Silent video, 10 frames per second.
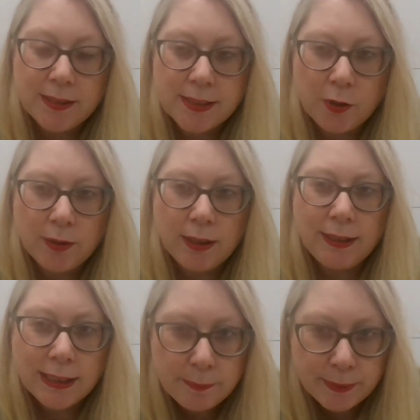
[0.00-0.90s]
So
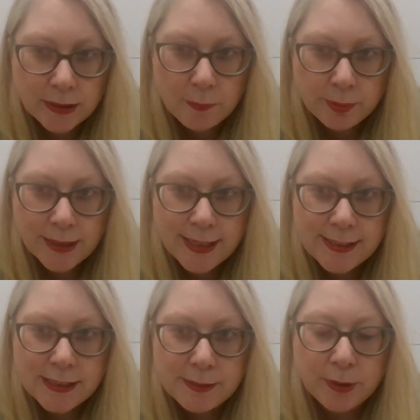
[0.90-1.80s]
a little bit
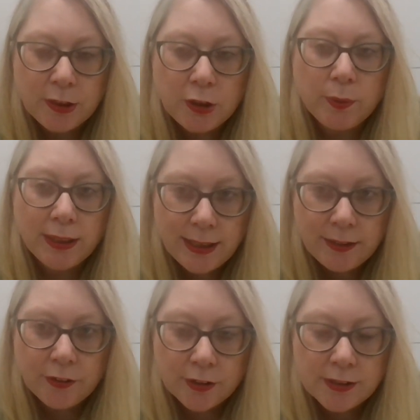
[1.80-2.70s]
complicated, but you will
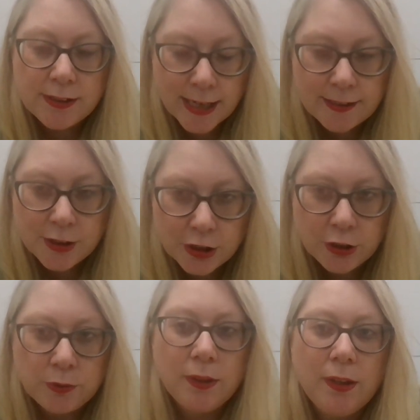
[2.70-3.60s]
either tend
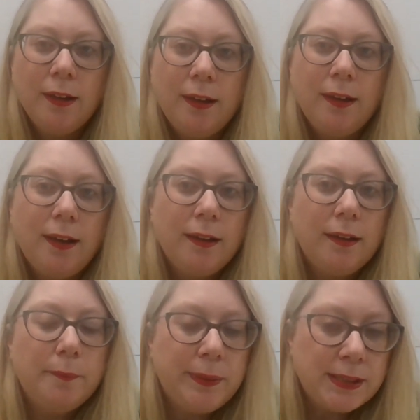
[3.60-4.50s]
to
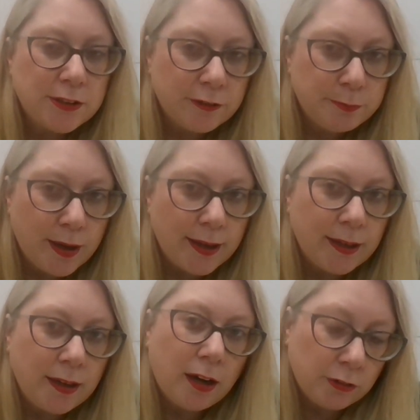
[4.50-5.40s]
be served
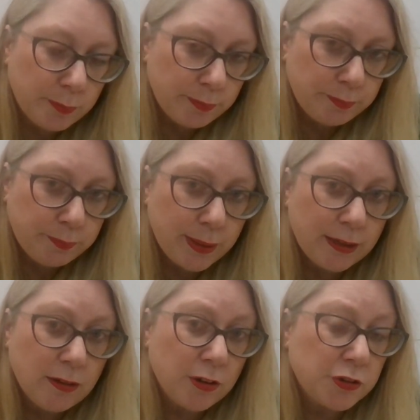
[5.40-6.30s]
by a
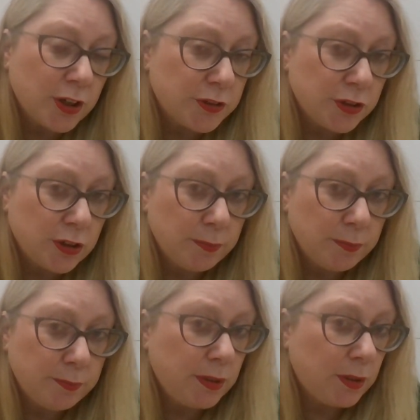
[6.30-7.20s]
repair contractor
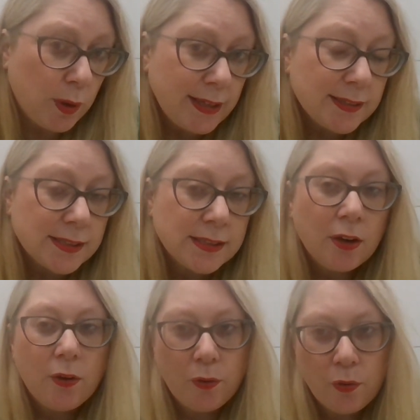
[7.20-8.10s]
waits,
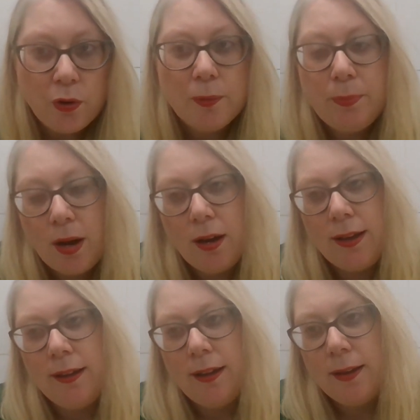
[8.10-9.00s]
or
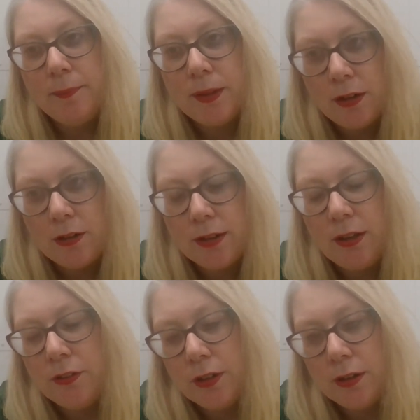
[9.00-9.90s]
by
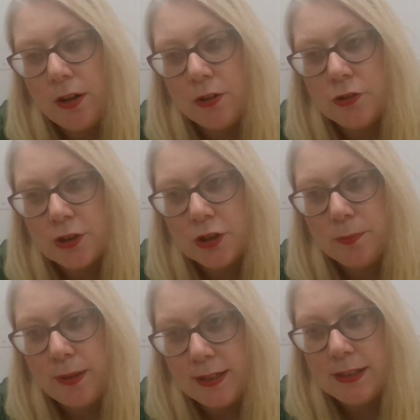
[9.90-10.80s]
the other contractor
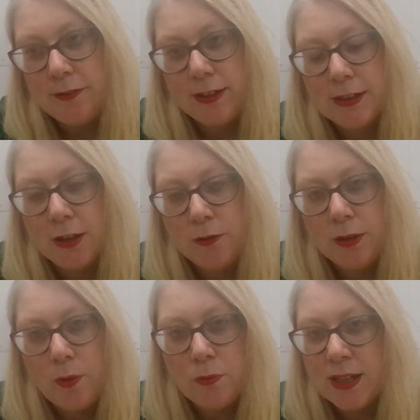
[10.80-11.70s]
Plantific. So
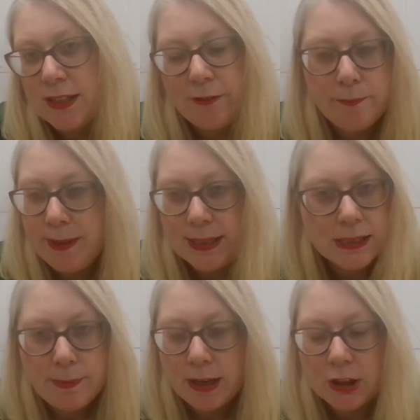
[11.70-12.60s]
you won't tend to have a
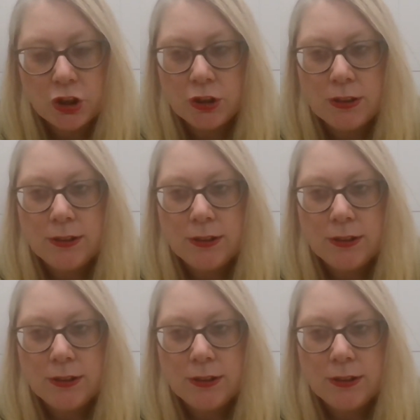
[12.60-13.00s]
mix match.